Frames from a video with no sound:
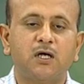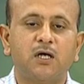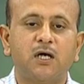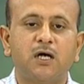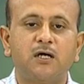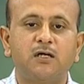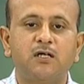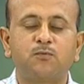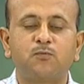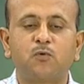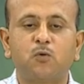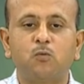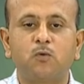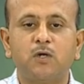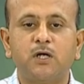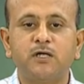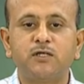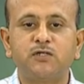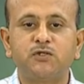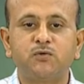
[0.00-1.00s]
and it
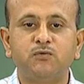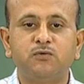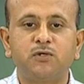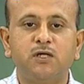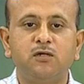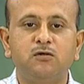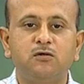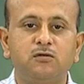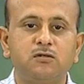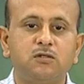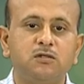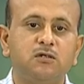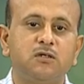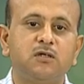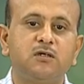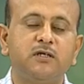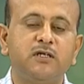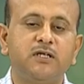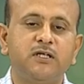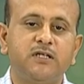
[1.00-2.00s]
provides you the internal
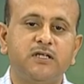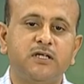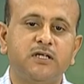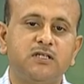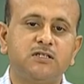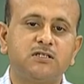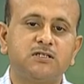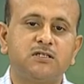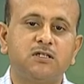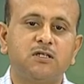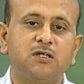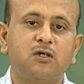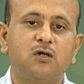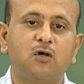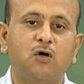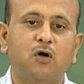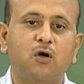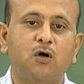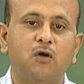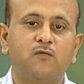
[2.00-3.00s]
details
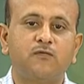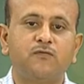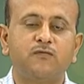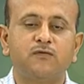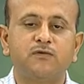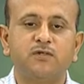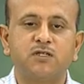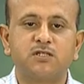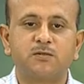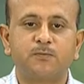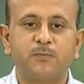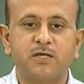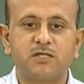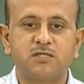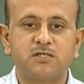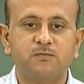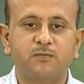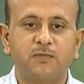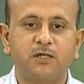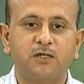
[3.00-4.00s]
of the
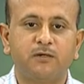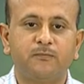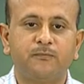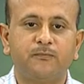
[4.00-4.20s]
specimen.